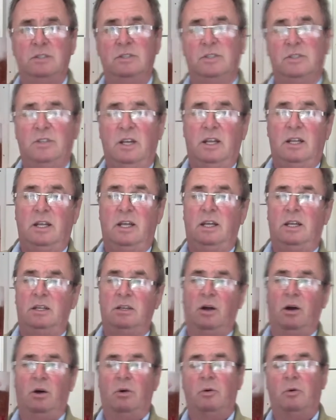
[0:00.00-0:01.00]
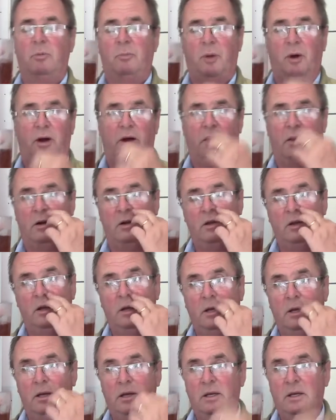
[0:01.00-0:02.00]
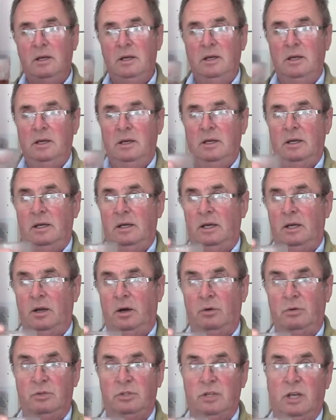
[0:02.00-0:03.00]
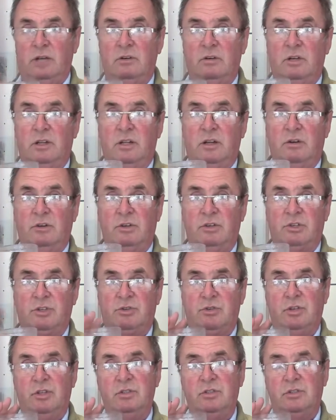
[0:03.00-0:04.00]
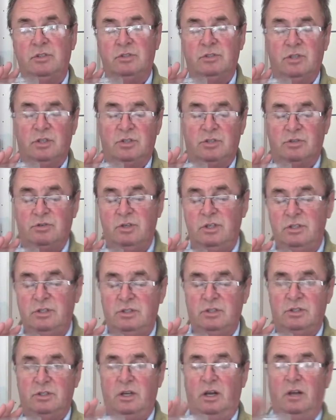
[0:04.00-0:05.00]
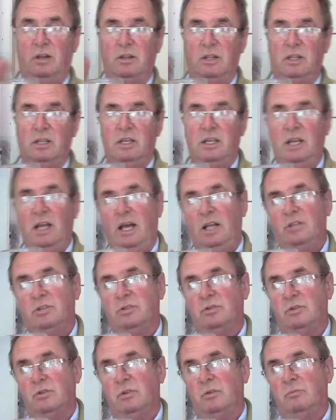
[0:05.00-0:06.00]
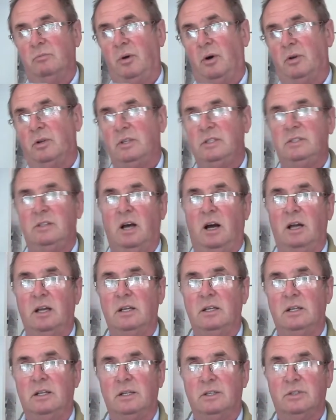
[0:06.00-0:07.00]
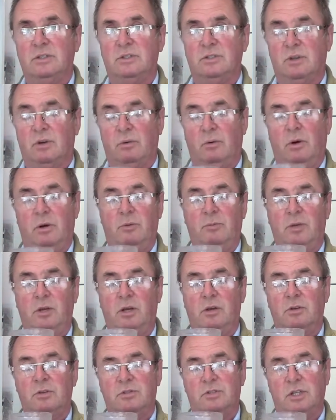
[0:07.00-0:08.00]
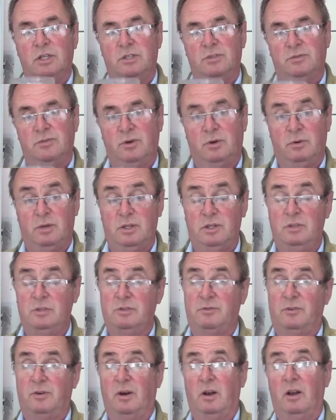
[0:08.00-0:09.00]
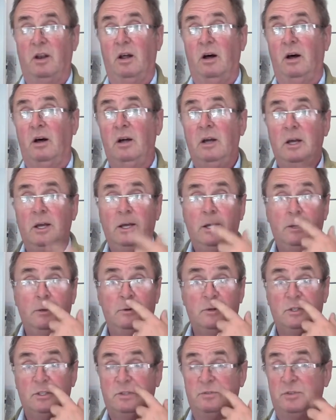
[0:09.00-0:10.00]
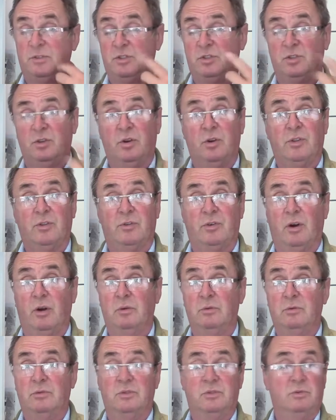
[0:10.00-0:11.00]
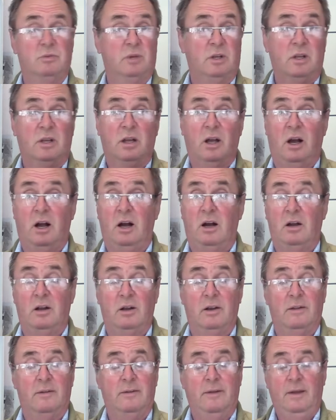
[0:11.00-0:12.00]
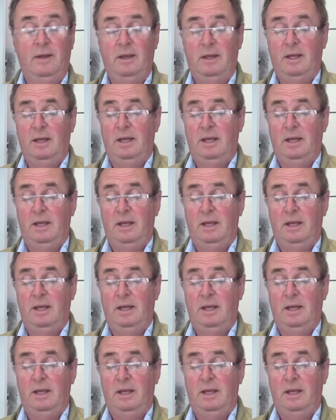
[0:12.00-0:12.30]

As I said, in oak bark, in oak generally, there are astringents. Astringents are the natural body's tighteners. So what can we use this for? We can use it for a lot. We use it for sore throats, we can gargle it.